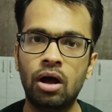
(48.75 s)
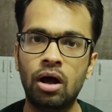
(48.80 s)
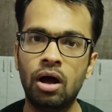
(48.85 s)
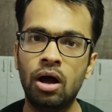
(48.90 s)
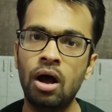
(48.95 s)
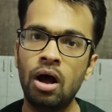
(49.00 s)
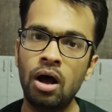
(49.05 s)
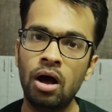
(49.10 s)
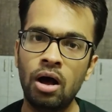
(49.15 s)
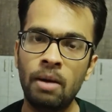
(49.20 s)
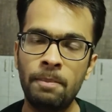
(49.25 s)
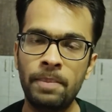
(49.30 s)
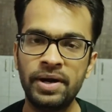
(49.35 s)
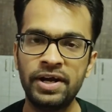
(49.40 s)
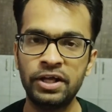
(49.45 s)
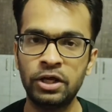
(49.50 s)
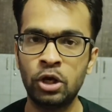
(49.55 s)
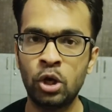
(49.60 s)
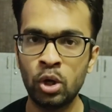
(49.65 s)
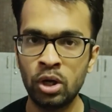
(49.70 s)
a
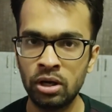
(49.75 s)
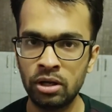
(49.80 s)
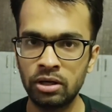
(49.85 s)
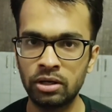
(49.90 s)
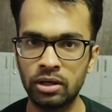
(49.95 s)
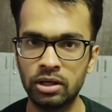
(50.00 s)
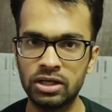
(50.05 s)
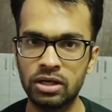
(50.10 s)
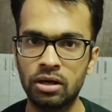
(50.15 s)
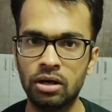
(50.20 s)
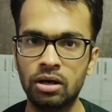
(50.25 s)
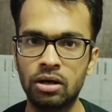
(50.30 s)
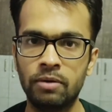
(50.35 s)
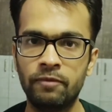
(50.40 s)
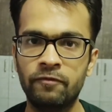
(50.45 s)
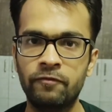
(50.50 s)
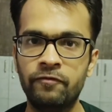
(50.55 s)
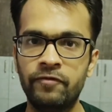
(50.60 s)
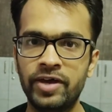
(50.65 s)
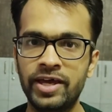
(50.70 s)

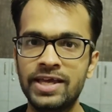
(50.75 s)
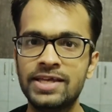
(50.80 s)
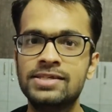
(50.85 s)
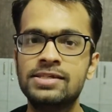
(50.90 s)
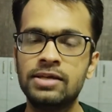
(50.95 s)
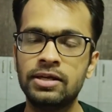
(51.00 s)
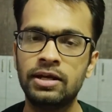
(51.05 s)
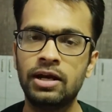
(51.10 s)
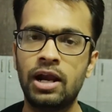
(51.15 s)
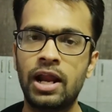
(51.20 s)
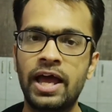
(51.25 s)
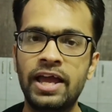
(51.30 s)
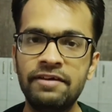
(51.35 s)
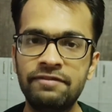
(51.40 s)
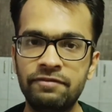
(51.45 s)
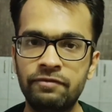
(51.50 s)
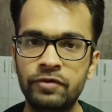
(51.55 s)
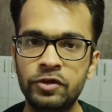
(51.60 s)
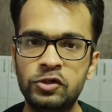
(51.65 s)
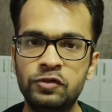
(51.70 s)
particular phase in
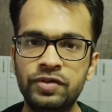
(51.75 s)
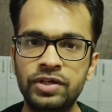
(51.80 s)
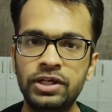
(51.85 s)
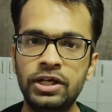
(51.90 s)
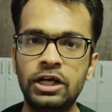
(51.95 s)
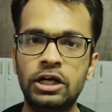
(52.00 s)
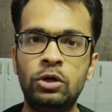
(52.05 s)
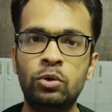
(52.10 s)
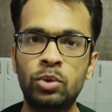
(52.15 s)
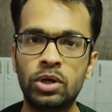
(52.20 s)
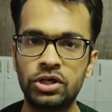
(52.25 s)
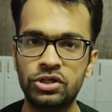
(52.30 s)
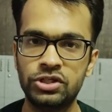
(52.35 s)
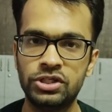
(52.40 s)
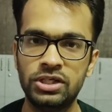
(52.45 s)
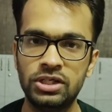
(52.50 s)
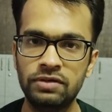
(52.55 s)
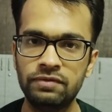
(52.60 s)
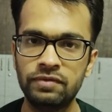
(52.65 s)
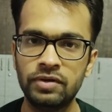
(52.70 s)
life which we need to
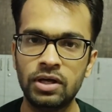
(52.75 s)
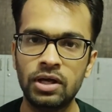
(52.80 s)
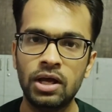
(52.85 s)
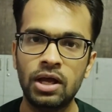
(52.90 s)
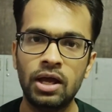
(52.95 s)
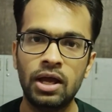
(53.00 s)
achieve,